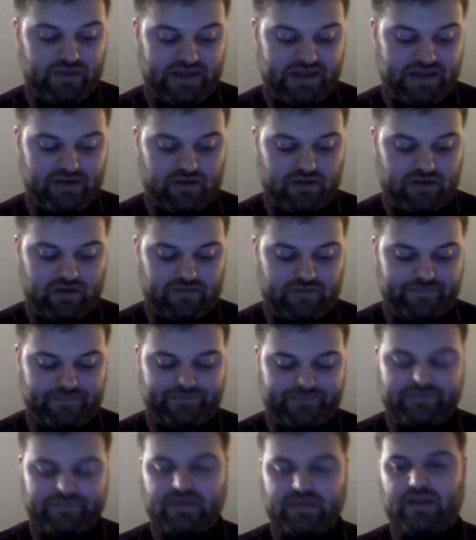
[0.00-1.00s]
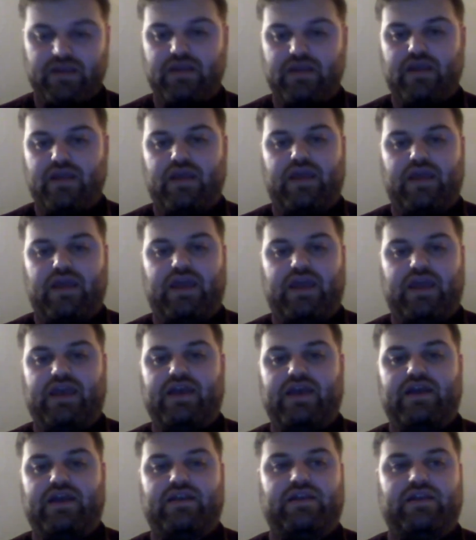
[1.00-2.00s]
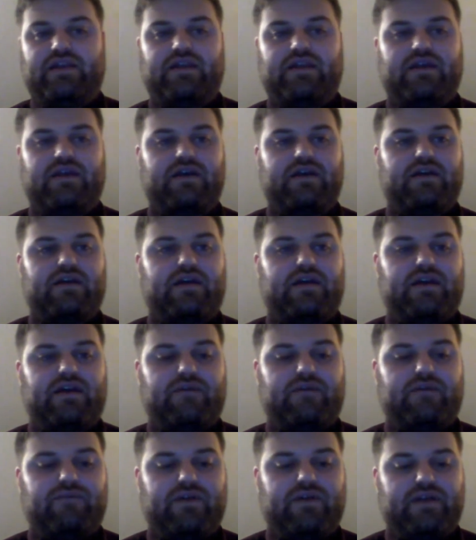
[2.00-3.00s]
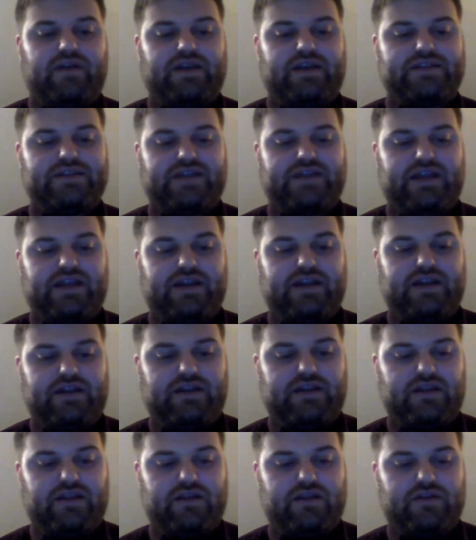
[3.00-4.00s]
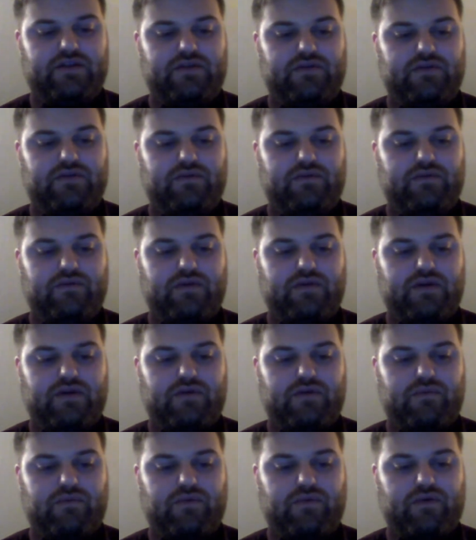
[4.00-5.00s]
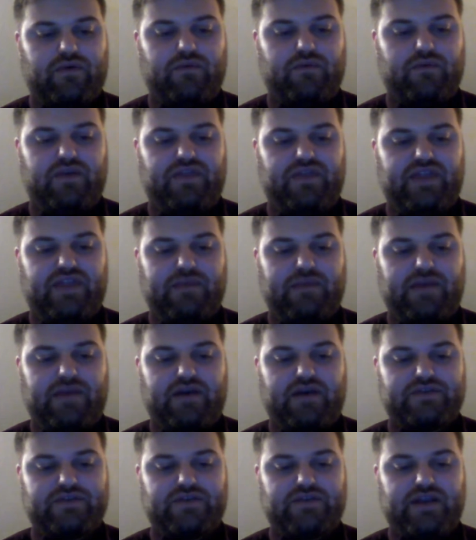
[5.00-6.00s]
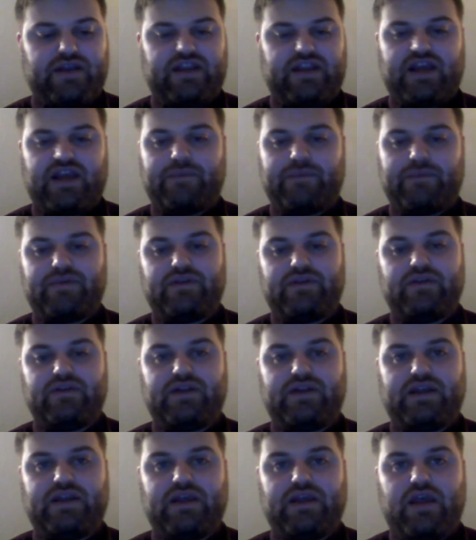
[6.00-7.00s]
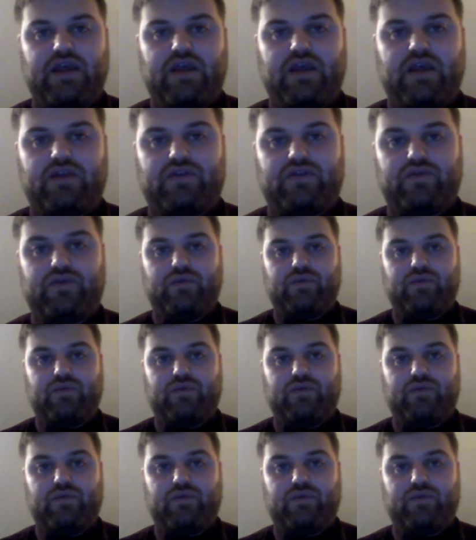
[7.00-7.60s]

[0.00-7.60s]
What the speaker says: in all, and I am very excited to work with them. I also had the opportunity to